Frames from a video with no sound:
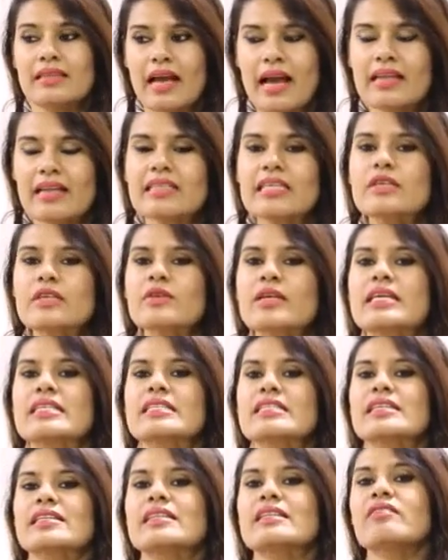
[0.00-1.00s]
Then you
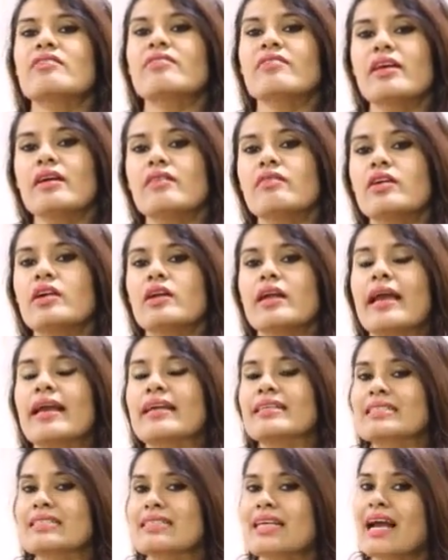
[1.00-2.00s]
can say the flavor
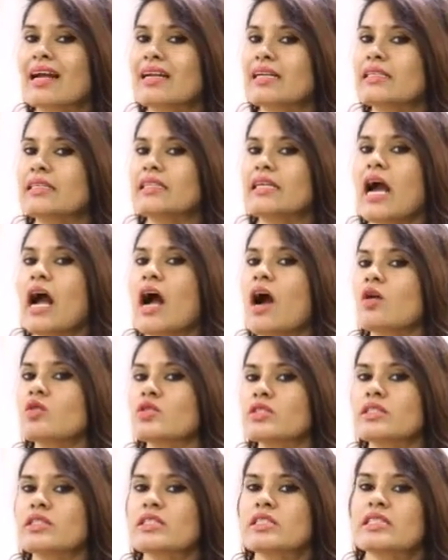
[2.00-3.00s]
exactly
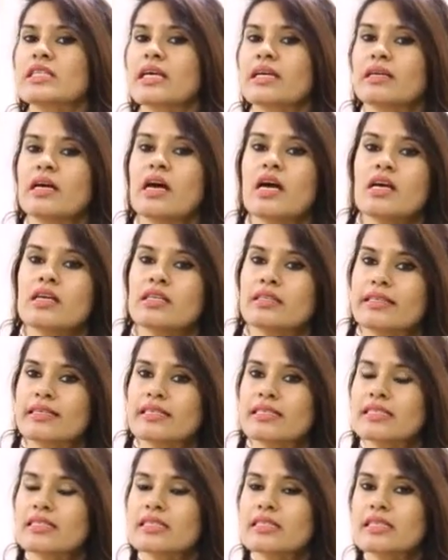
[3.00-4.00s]
how
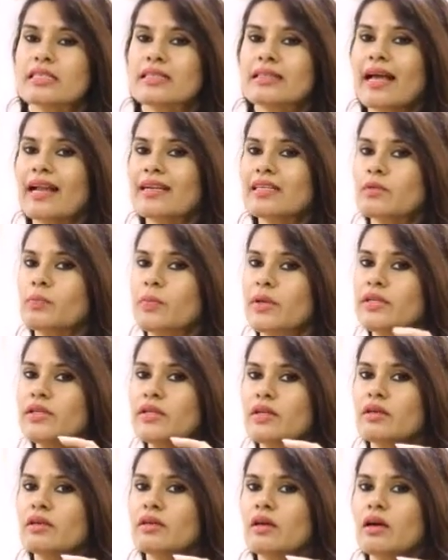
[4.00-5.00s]
that
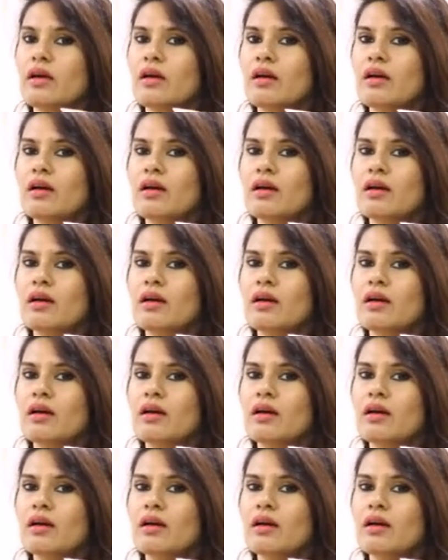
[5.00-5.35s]
period